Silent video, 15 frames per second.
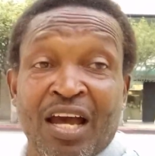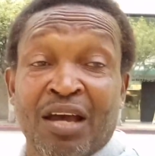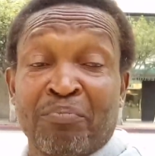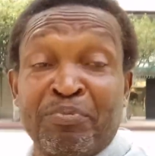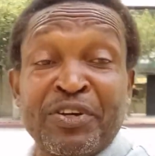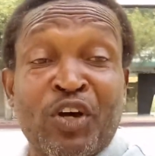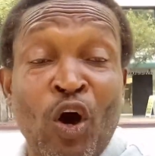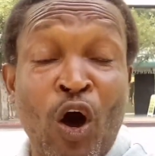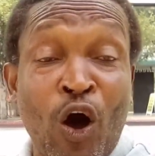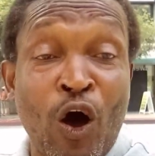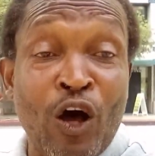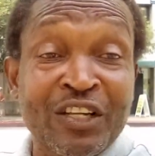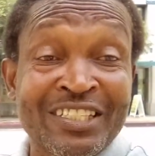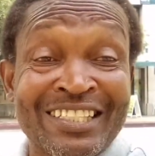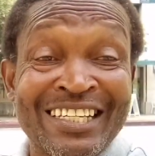
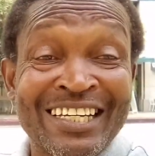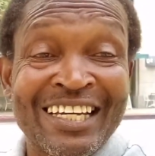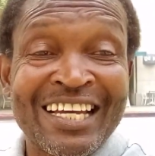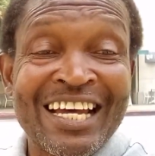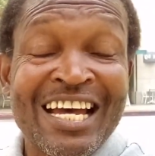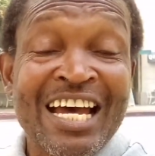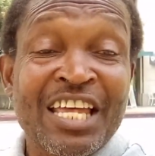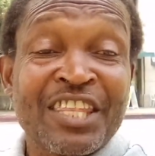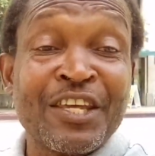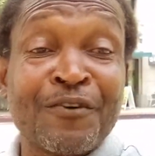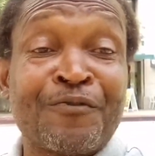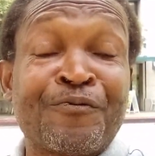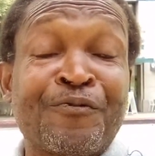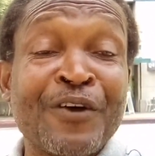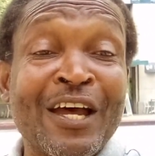because they
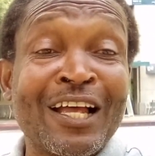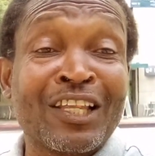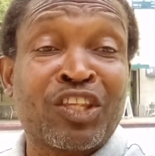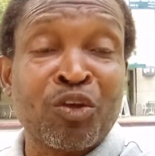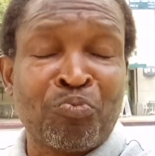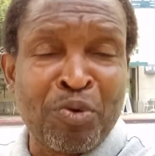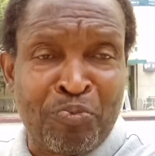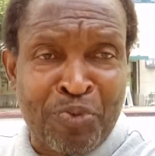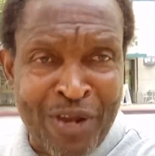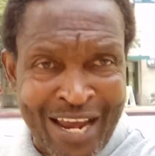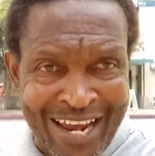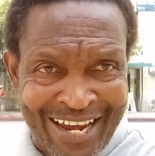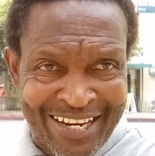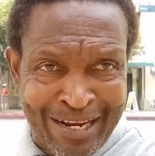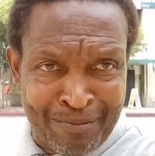failed to
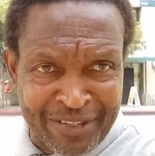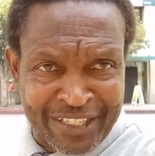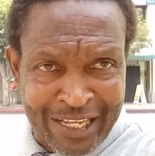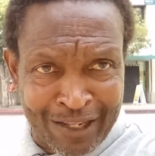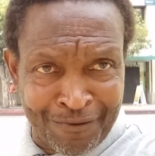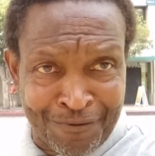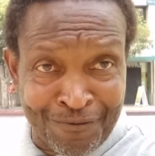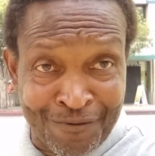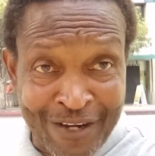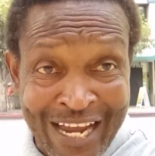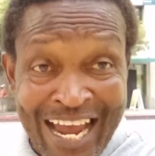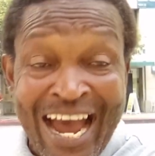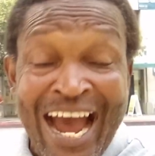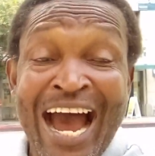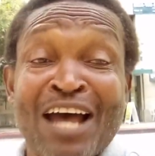prepare themselves
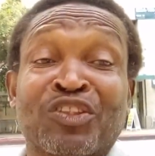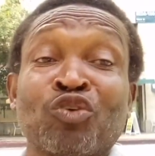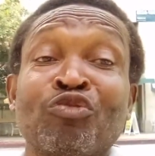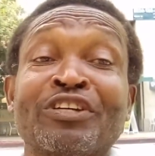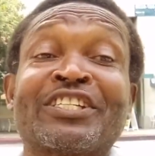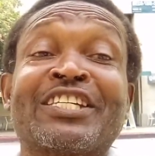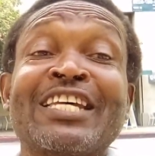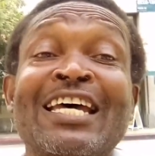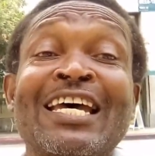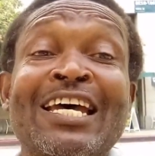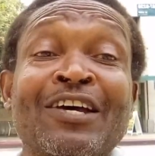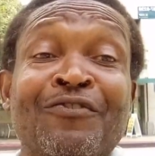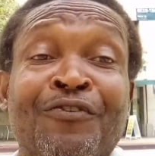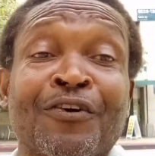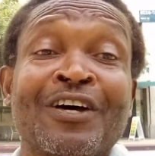to
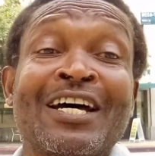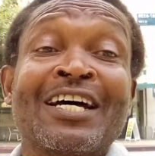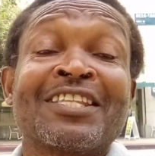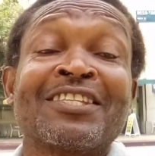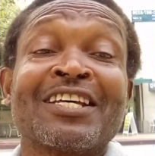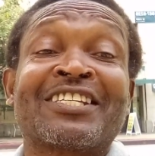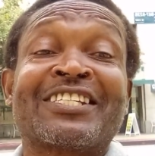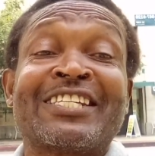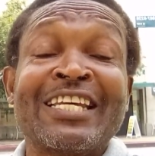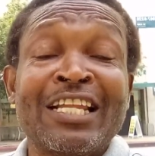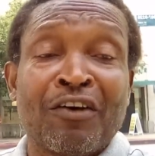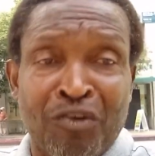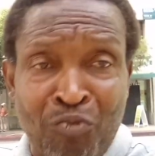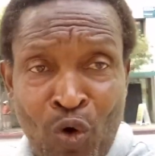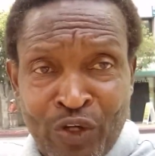receive the seal
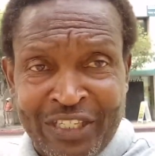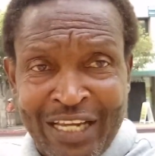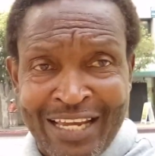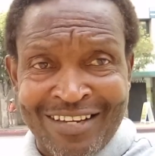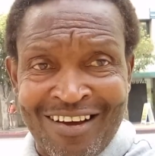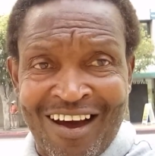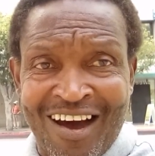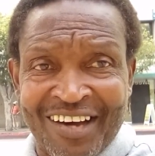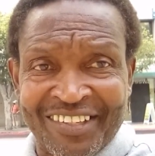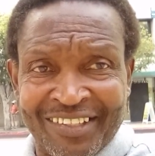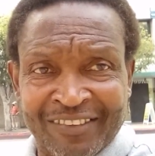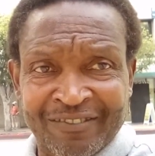of the Most High God.